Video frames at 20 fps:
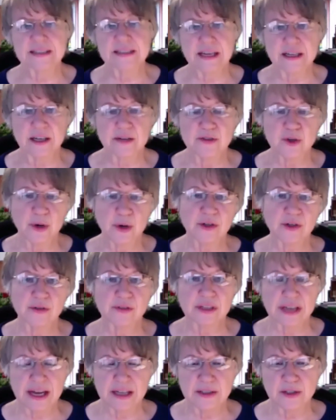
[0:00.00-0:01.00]
Director of the
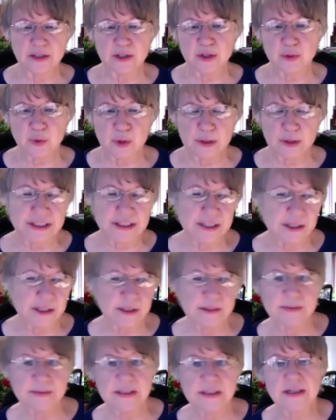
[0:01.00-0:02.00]
Kansas Rural
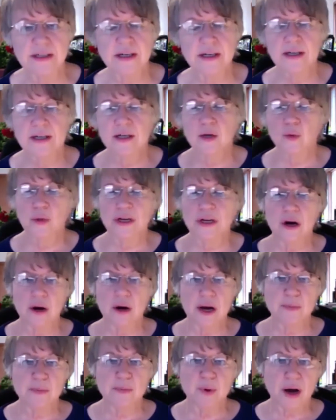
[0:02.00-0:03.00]
Center. We are
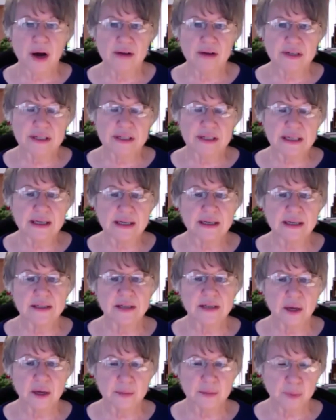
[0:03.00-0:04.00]
a private,
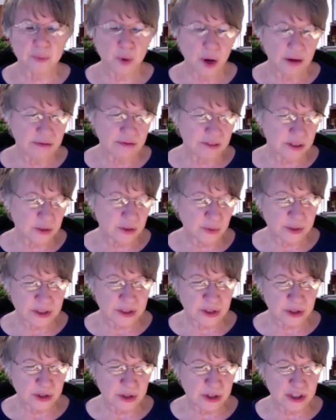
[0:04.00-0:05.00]
nonprofit
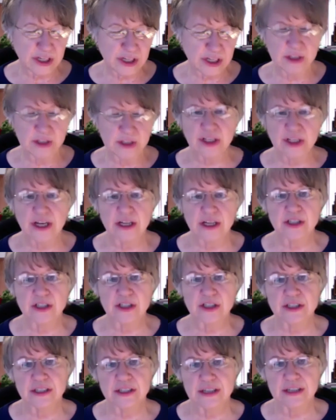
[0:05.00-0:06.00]
research,
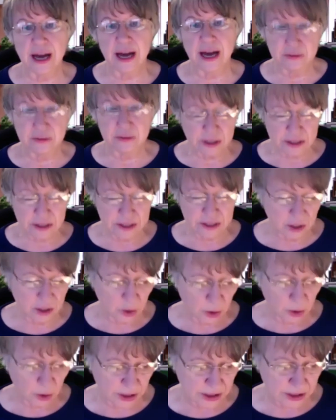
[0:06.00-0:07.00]
education, and advocacy
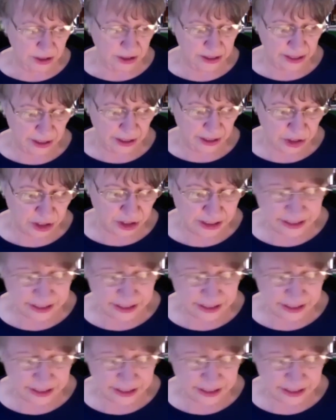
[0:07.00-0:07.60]
organization in